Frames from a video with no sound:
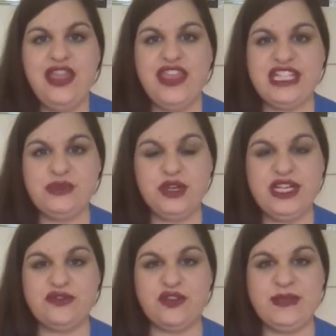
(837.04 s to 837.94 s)
This one
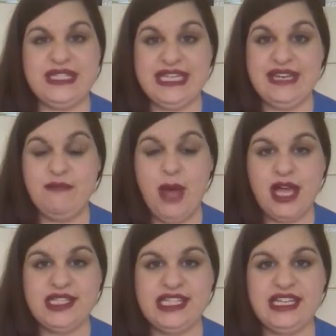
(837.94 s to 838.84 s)
is from Steve
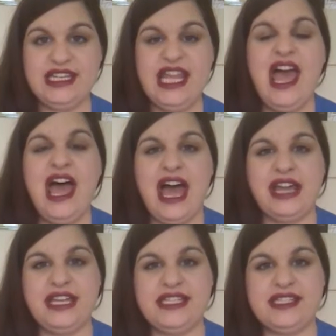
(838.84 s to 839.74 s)
Martin
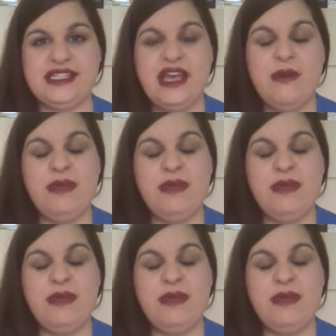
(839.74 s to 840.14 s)
and it's,